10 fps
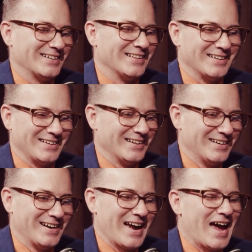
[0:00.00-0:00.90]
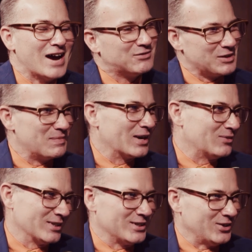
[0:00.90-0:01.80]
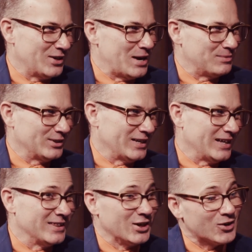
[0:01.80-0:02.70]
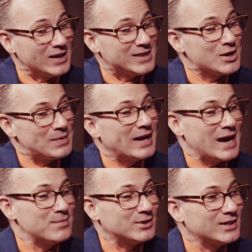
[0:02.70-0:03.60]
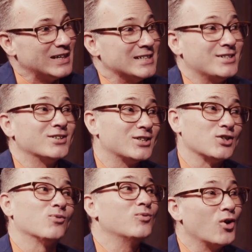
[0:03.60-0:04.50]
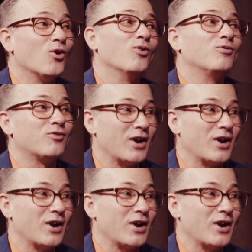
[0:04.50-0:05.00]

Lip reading: Like, everybody wants to do Hamilton, and the great thing about Hamilton is there is a role for